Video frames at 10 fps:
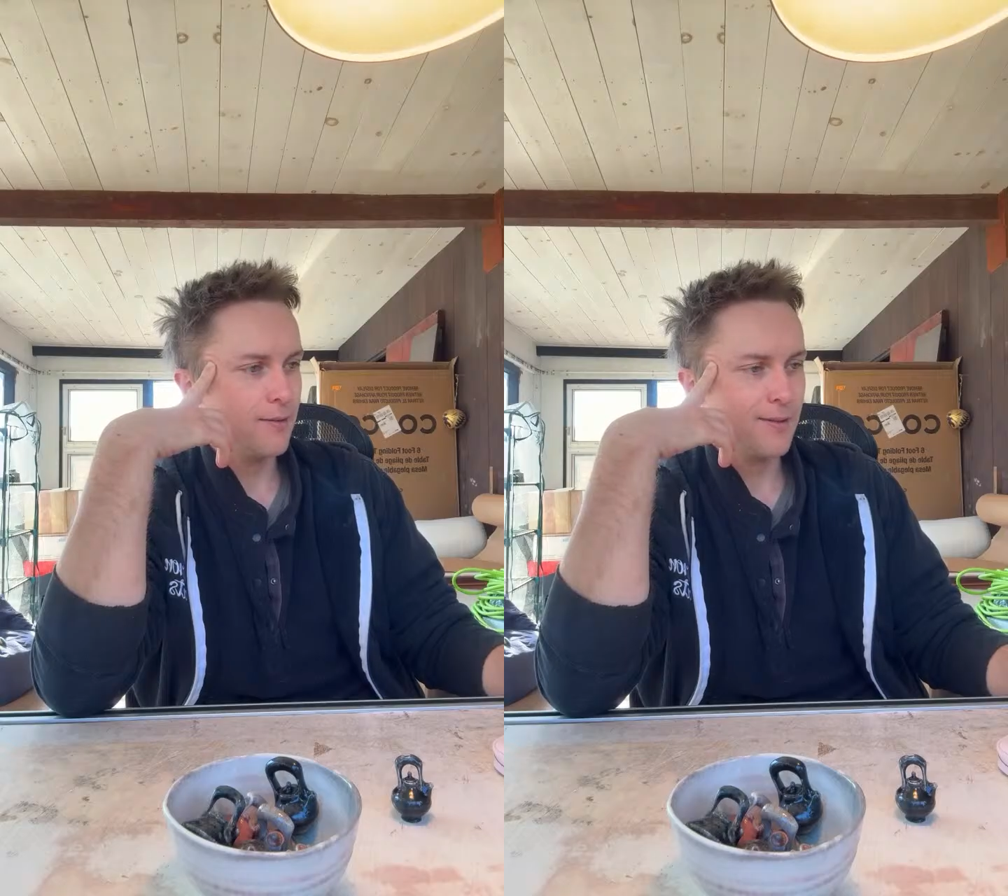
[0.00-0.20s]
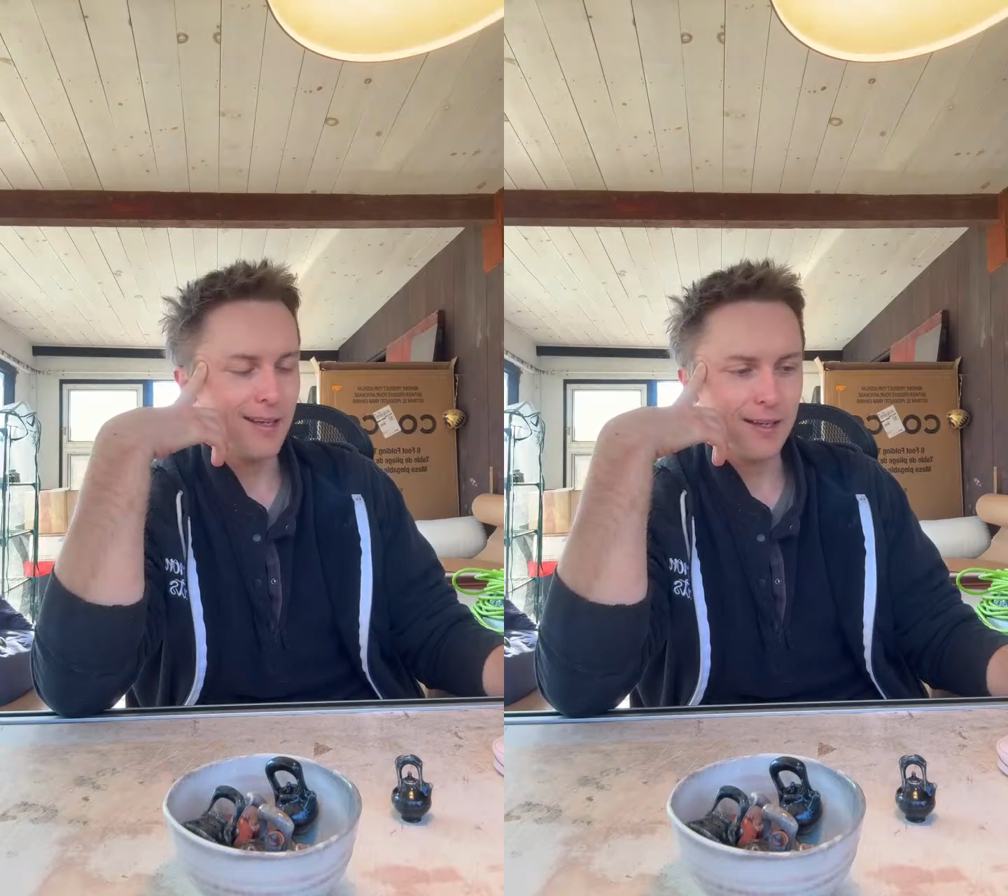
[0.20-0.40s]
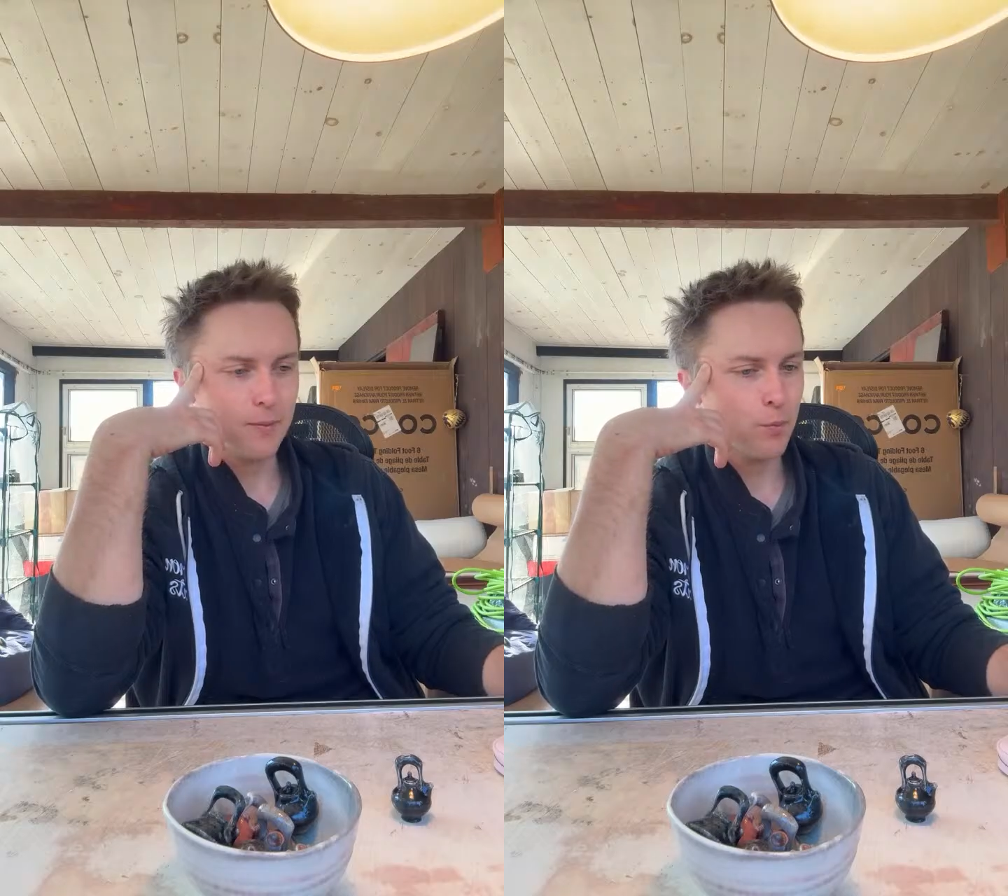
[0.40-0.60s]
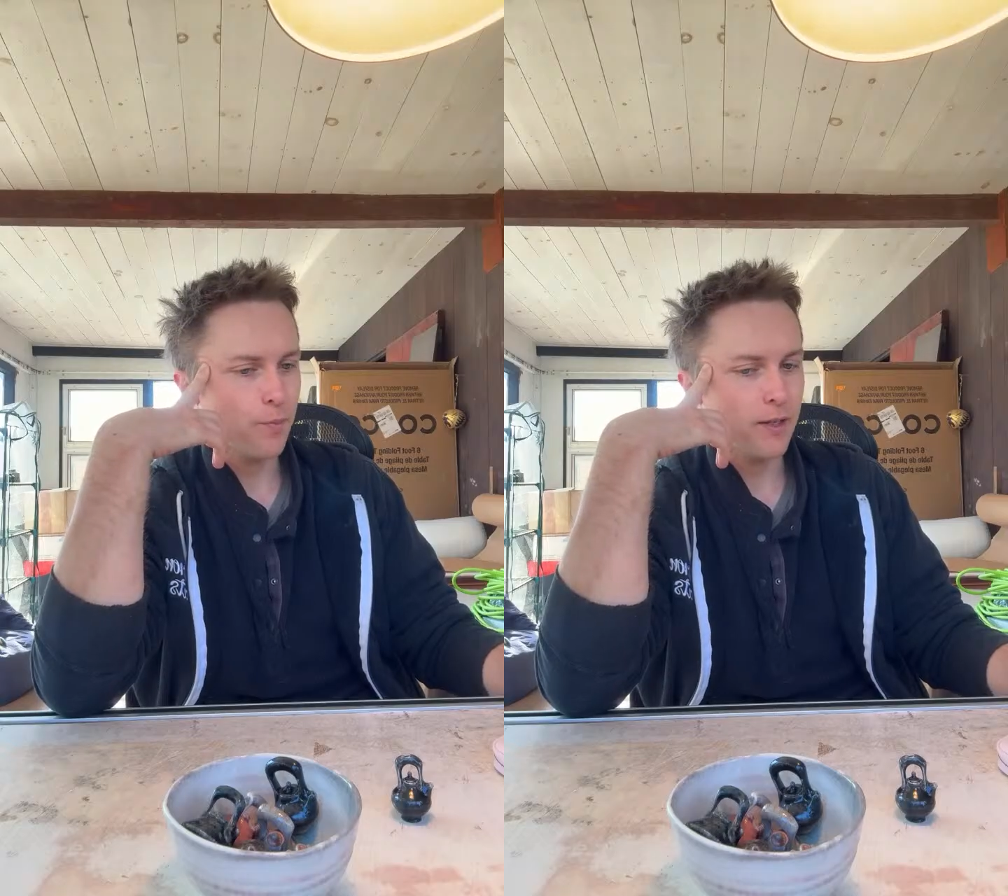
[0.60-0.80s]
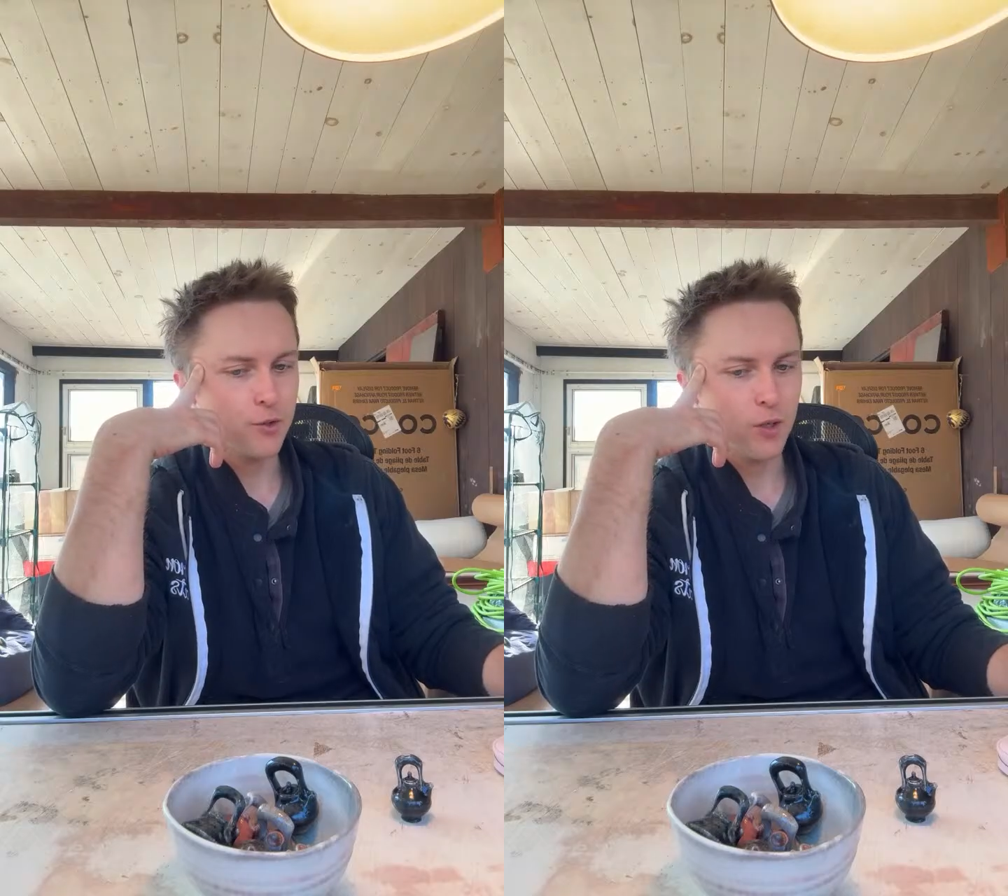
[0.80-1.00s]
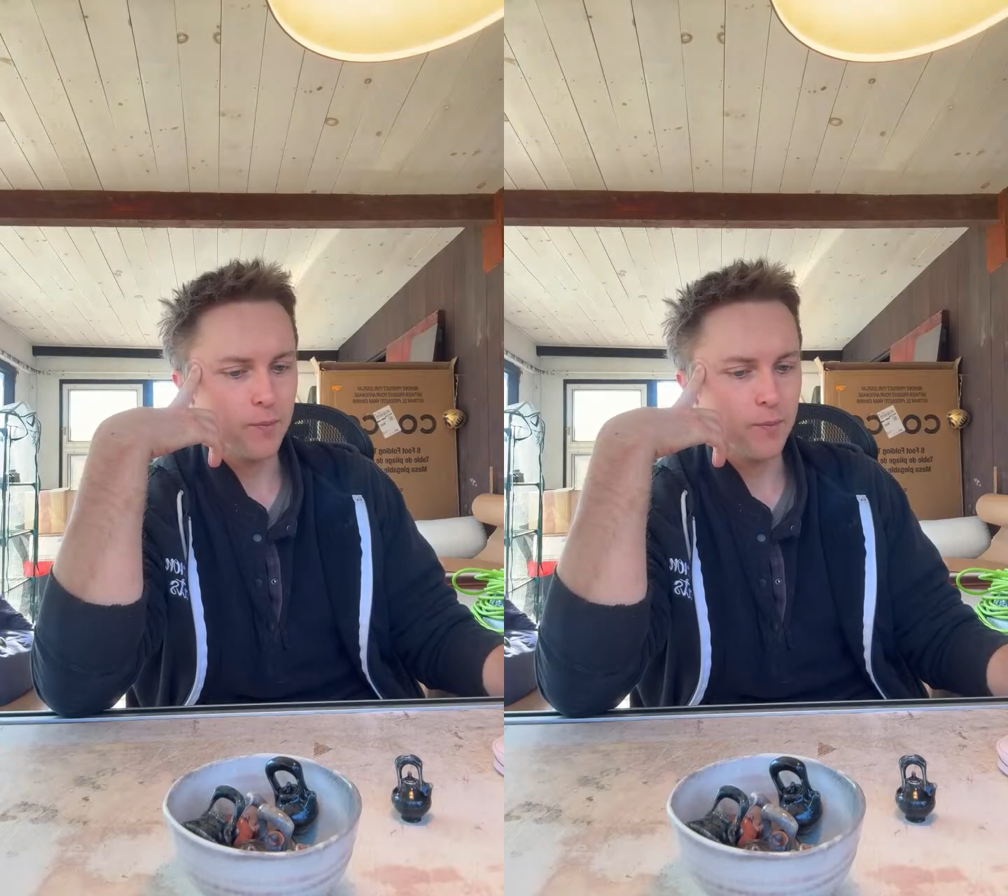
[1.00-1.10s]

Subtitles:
like perpetuate